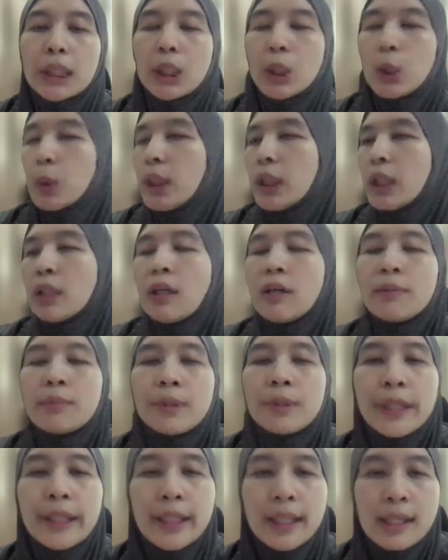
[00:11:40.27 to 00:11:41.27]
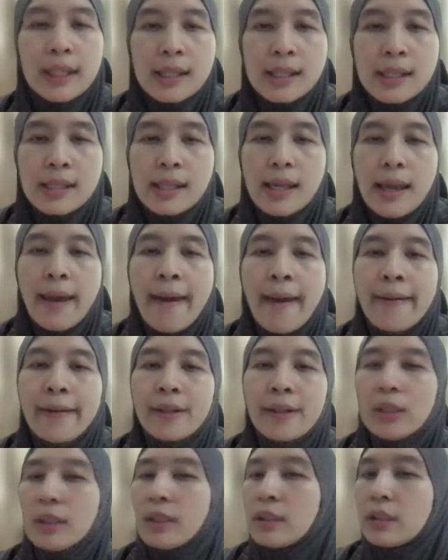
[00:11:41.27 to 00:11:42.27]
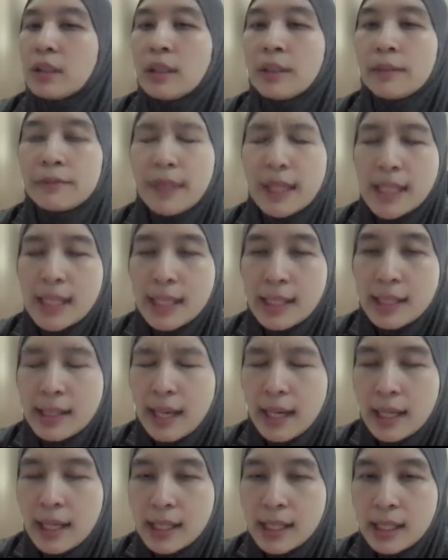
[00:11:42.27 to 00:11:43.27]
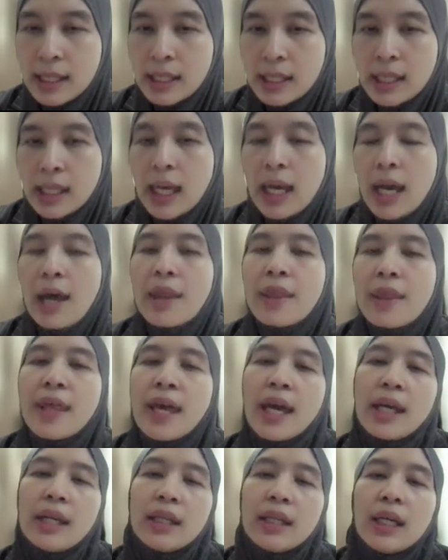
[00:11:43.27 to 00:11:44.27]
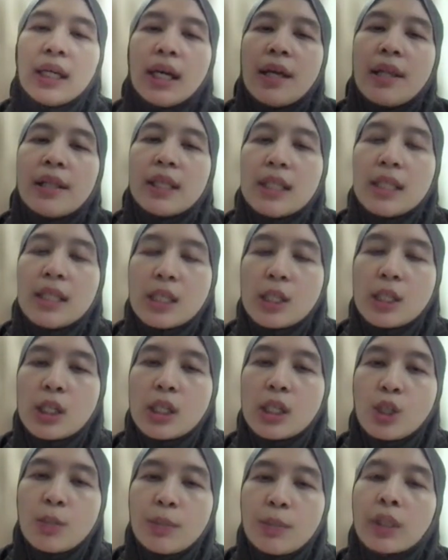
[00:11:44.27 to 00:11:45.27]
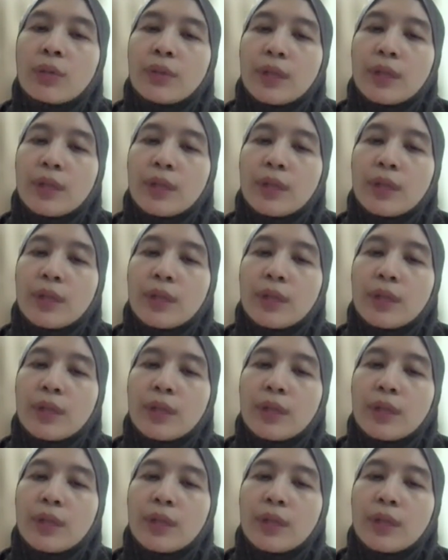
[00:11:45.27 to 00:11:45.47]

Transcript: doing a lot of prayers and doing a lot of exercises, then these need to be